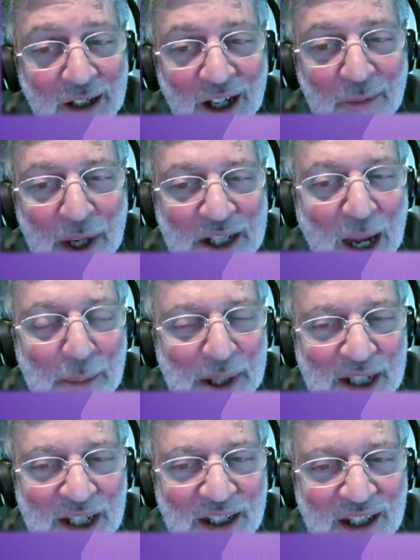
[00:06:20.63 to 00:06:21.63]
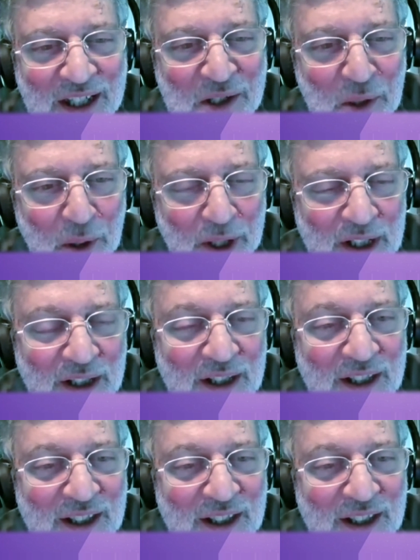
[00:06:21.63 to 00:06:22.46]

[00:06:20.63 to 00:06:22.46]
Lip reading: Not much happens in this story.